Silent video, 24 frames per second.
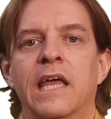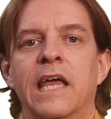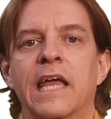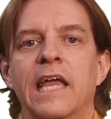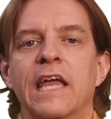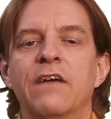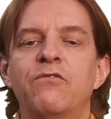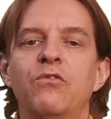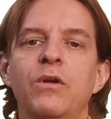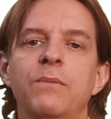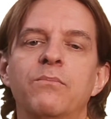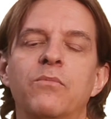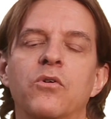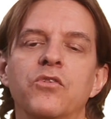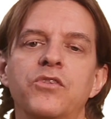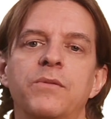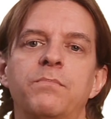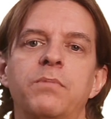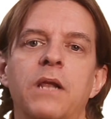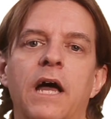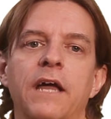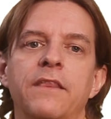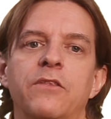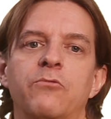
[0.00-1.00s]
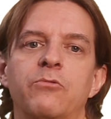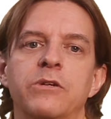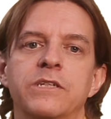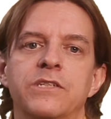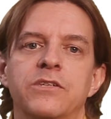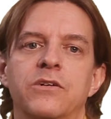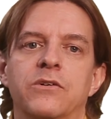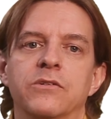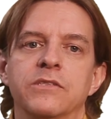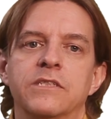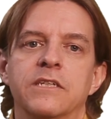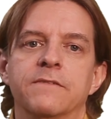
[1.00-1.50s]
If we multiply the
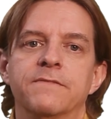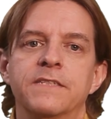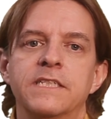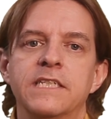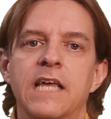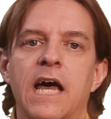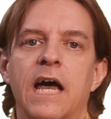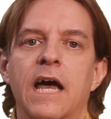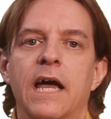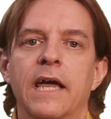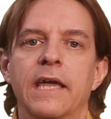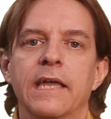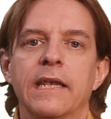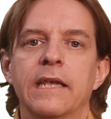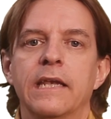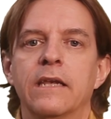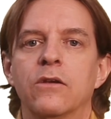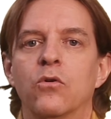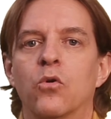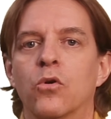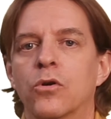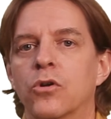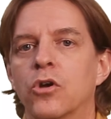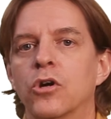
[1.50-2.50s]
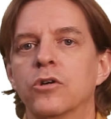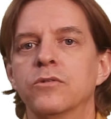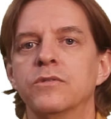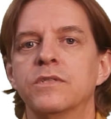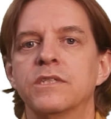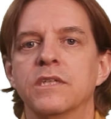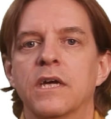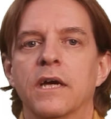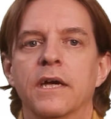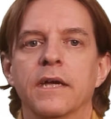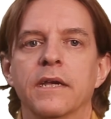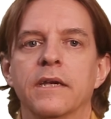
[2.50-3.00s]
results of sine or
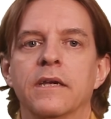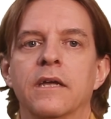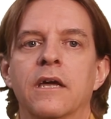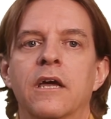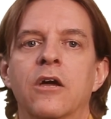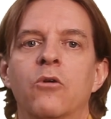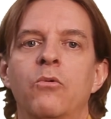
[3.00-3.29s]
cosine,